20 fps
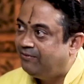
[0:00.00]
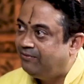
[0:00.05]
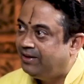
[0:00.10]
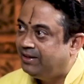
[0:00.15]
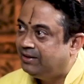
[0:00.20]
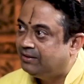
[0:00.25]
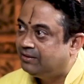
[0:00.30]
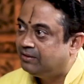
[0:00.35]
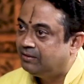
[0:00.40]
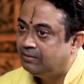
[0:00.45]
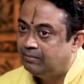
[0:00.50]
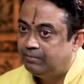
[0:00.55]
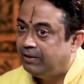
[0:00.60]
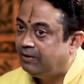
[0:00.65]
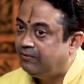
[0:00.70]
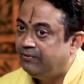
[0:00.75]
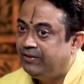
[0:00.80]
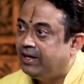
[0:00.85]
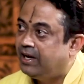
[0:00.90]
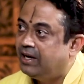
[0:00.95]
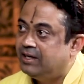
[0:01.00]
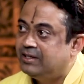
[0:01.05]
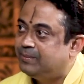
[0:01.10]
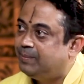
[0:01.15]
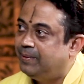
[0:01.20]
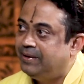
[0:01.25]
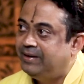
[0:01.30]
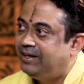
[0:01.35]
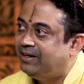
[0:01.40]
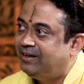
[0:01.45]
wealth, but we can't
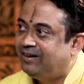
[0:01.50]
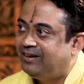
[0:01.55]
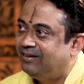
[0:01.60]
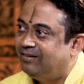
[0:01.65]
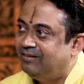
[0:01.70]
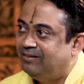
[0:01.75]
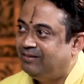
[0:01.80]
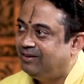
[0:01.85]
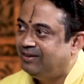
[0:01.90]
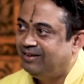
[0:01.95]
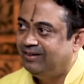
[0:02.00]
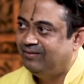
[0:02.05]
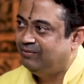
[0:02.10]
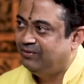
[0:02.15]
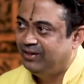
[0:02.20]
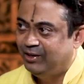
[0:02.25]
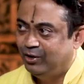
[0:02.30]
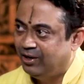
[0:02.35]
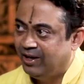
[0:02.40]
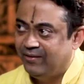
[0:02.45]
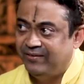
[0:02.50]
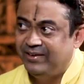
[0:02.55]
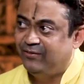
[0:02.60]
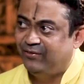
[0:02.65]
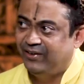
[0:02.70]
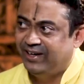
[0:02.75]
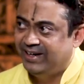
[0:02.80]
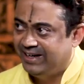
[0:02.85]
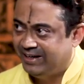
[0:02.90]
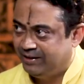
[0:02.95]
spend it. We don't have
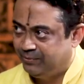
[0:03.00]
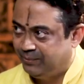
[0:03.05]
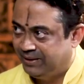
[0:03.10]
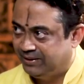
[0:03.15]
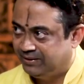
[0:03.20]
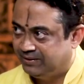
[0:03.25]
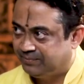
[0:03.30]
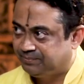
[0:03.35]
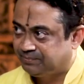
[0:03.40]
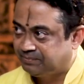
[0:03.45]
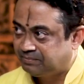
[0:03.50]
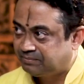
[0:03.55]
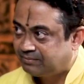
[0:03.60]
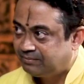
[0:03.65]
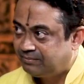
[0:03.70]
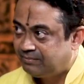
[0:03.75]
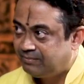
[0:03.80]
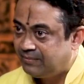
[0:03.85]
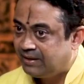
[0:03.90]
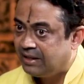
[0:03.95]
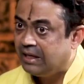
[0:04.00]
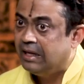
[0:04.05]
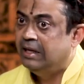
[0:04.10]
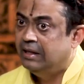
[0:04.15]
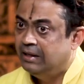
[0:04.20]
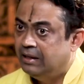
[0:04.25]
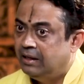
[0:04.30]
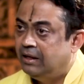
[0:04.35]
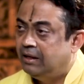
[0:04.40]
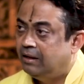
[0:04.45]
infinite wealth. Yeah. But
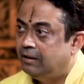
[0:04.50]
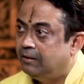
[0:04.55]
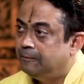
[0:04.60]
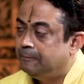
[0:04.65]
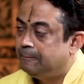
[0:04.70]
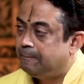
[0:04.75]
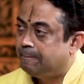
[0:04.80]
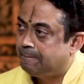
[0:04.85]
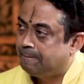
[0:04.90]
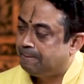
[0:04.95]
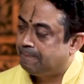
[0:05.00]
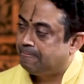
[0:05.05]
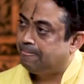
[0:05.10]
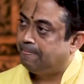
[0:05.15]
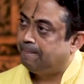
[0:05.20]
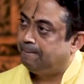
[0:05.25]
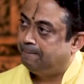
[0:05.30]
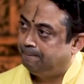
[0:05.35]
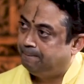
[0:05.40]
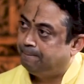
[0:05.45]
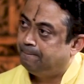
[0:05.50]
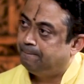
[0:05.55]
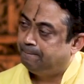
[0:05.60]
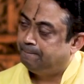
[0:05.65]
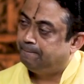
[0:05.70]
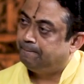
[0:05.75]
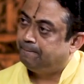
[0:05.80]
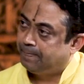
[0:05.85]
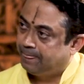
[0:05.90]
so one small